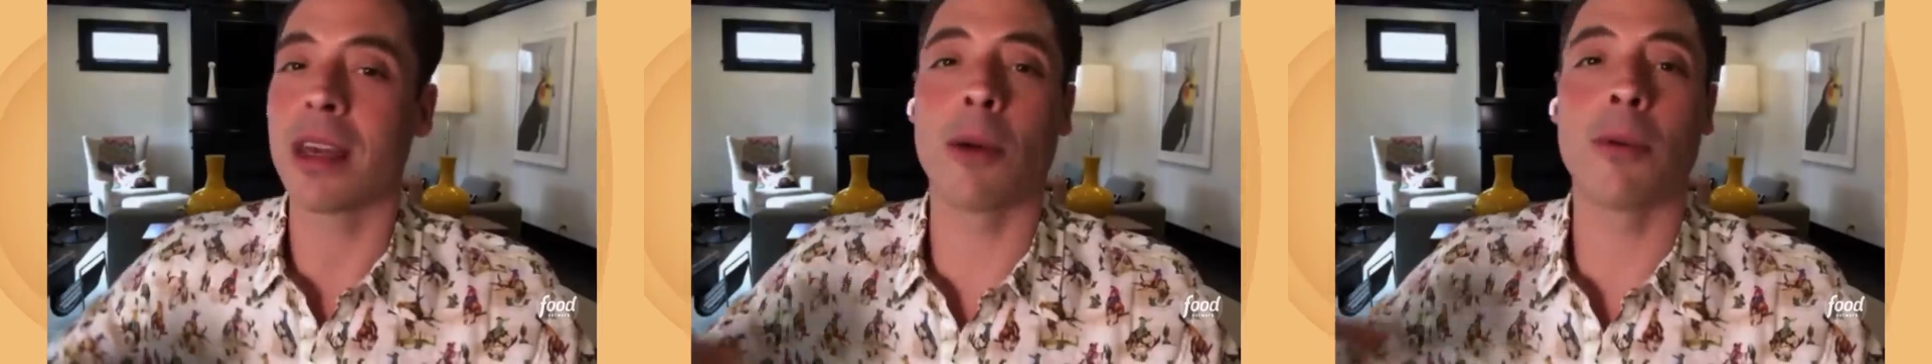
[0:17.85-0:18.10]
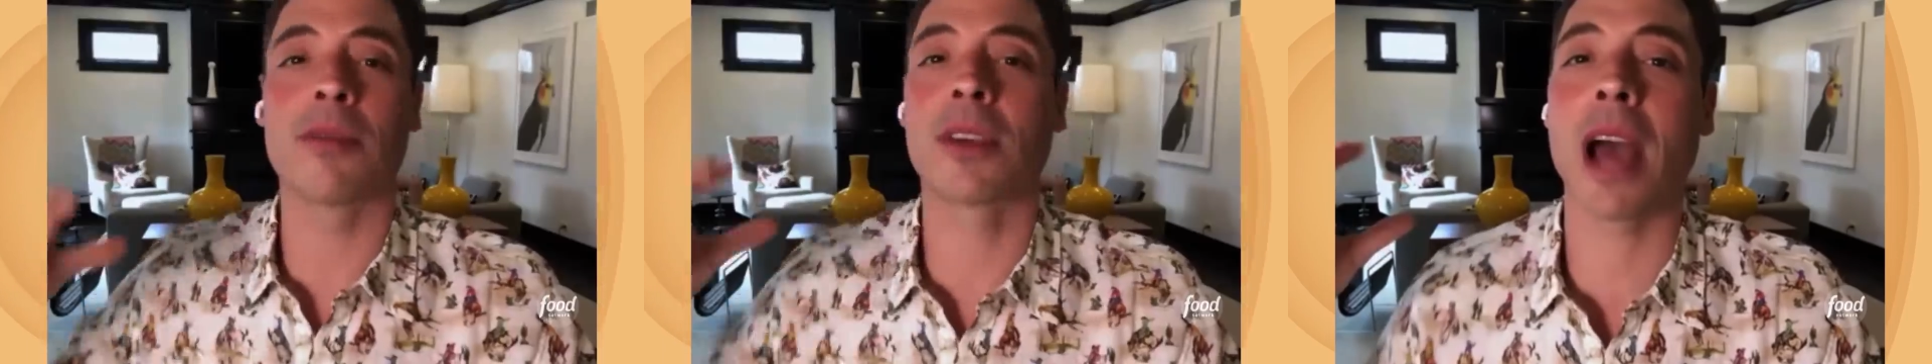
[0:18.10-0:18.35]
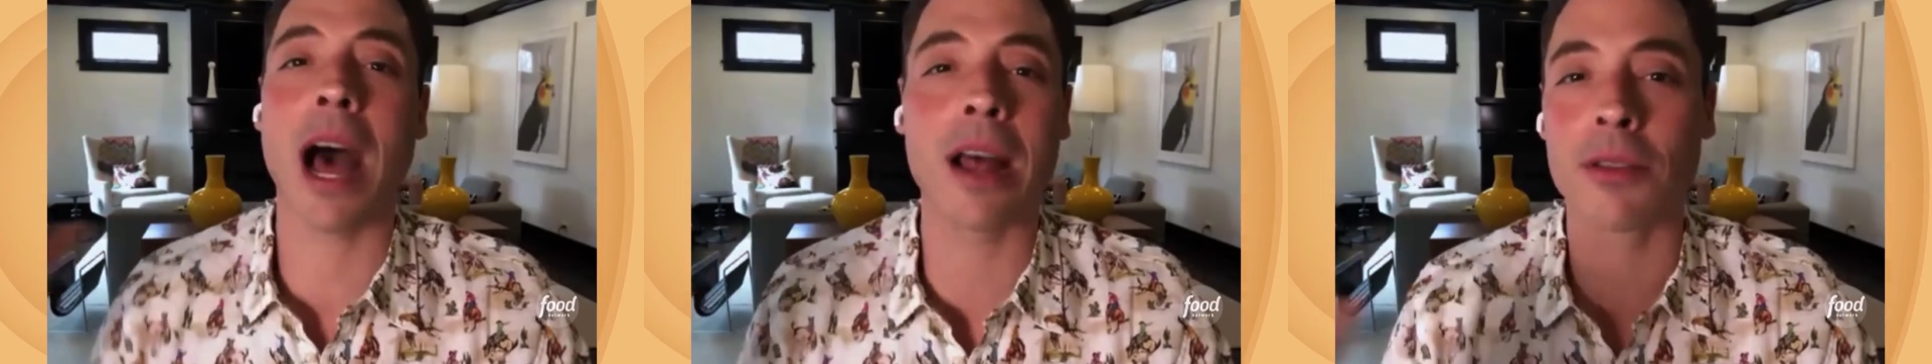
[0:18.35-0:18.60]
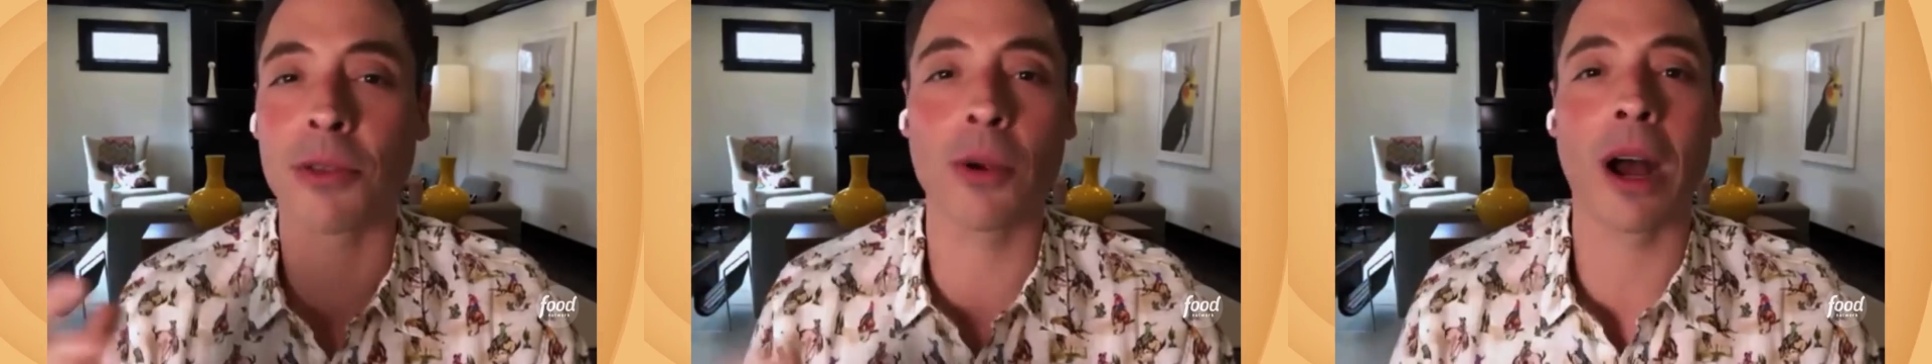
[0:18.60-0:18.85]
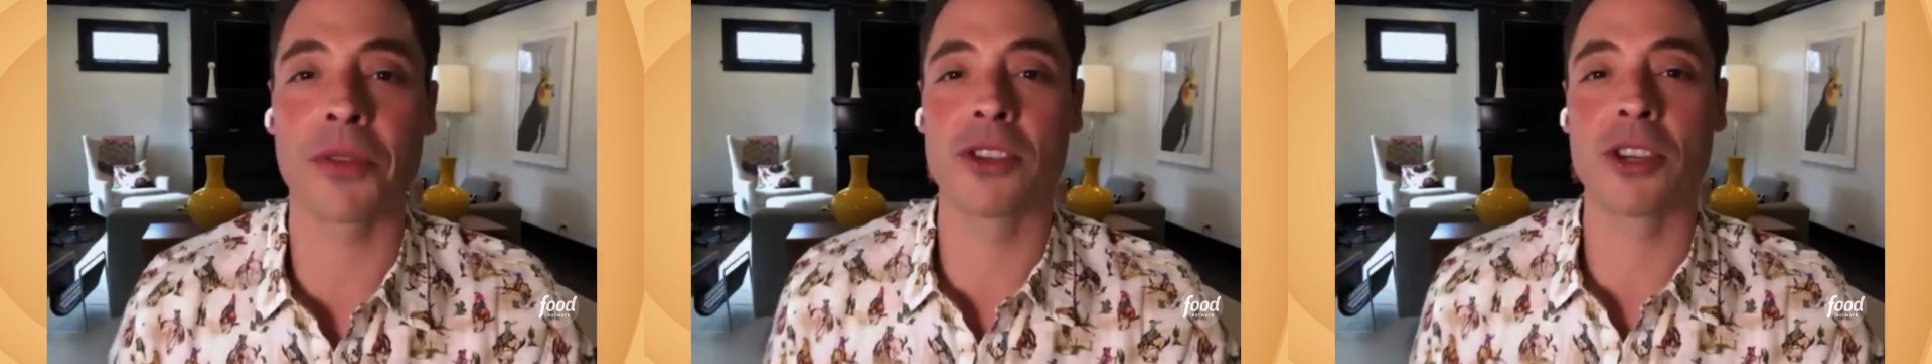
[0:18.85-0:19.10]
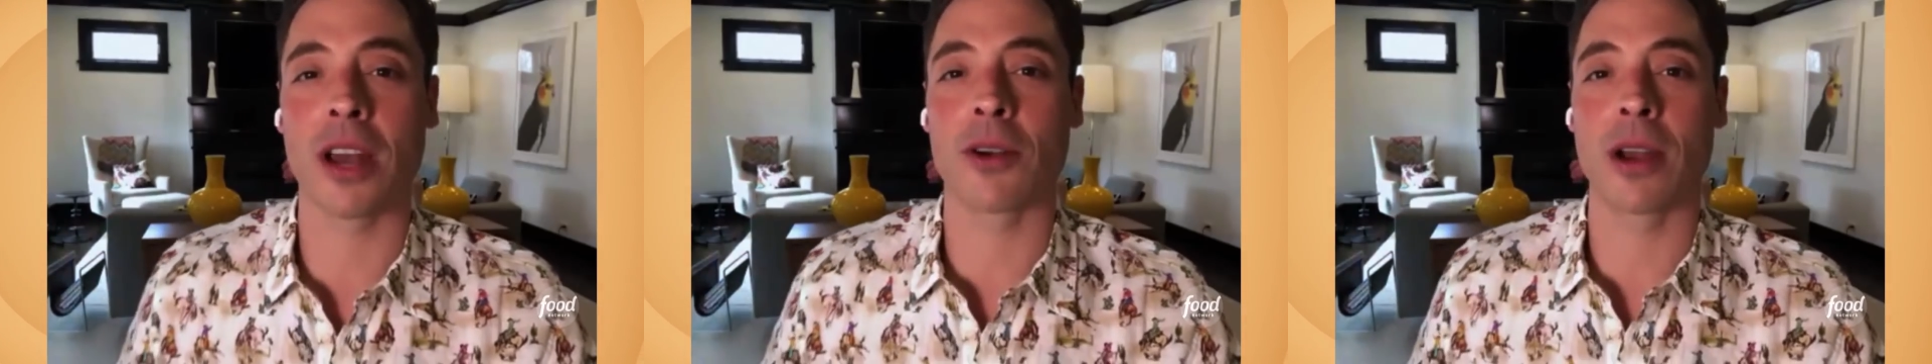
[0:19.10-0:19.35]
that we've gotten throughout the
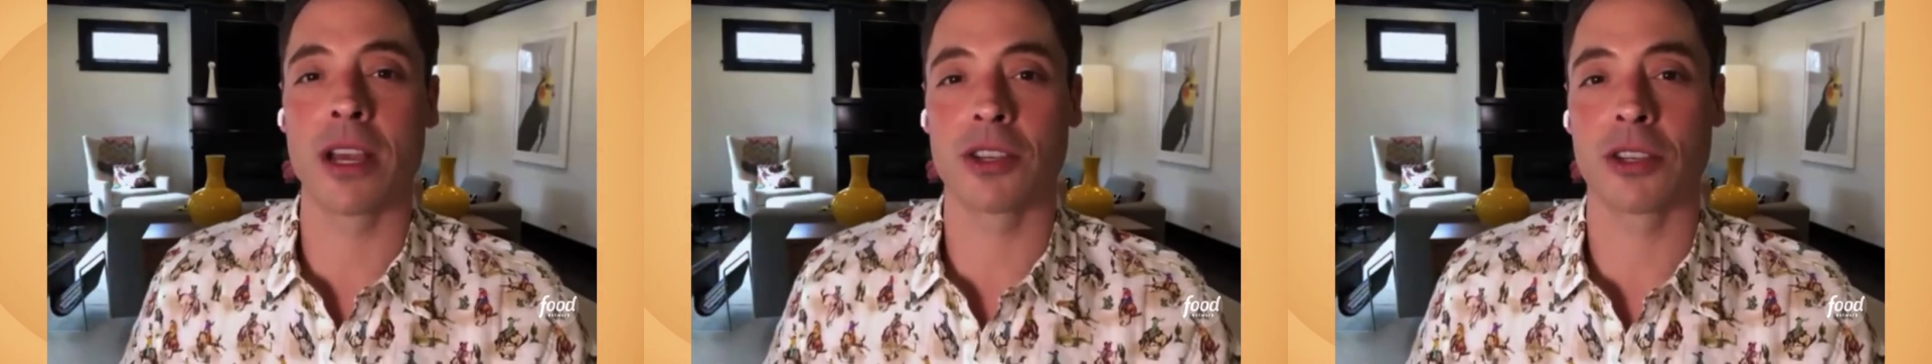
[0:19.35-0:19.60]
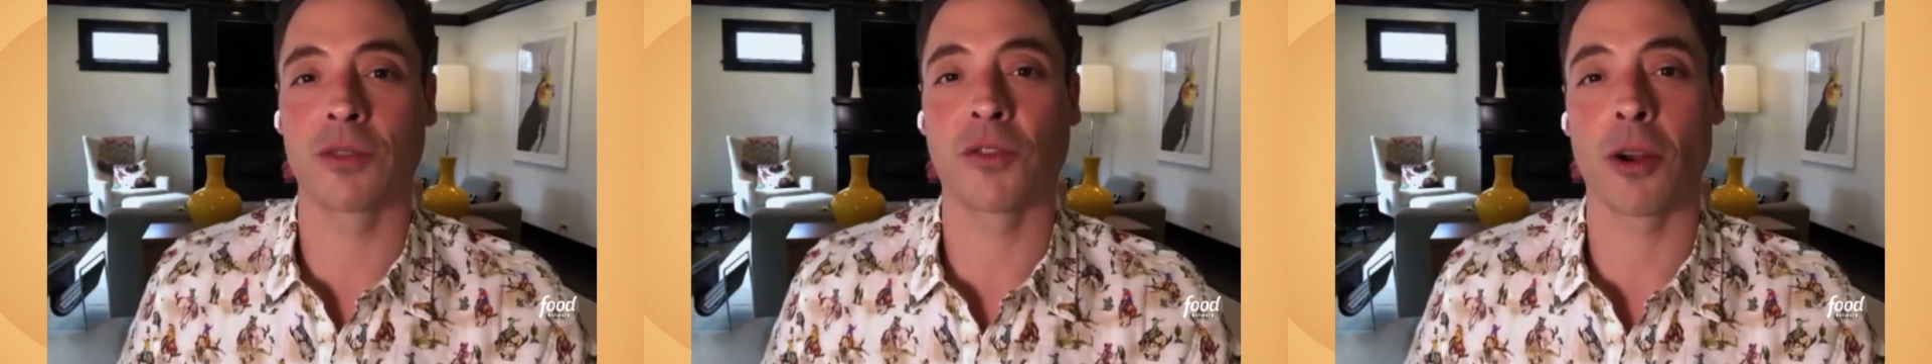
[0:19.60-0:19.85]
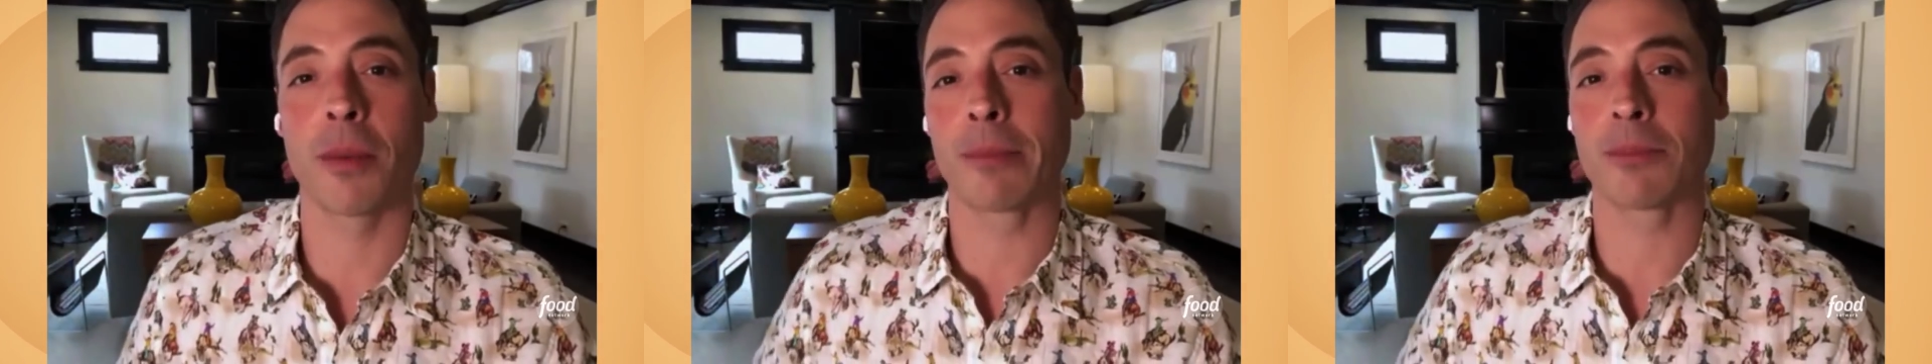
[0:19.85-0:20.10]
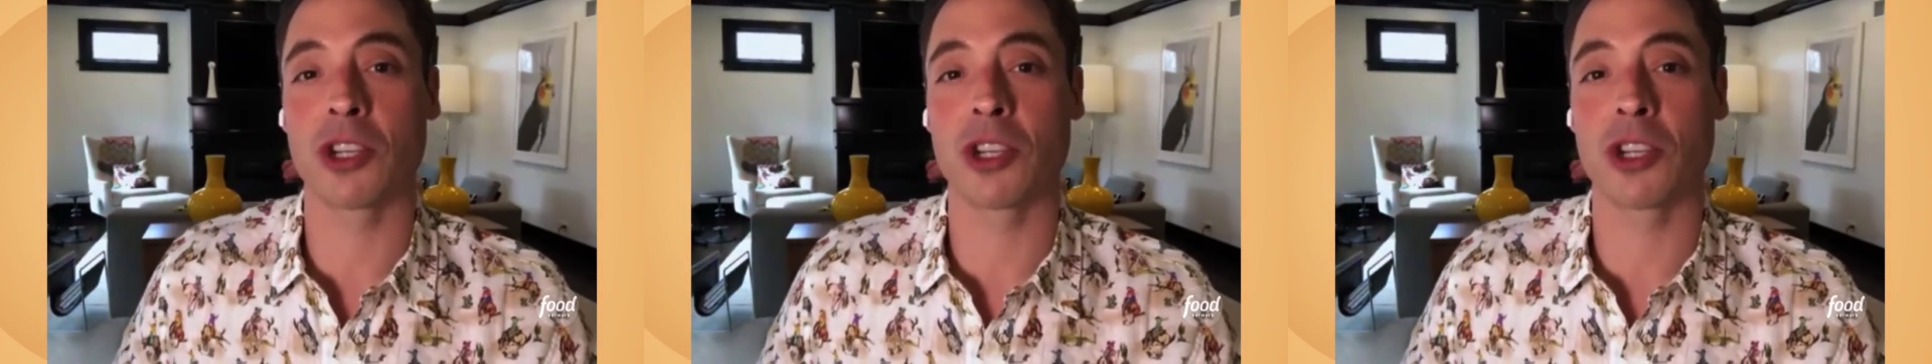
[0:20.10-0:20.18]
generations from them.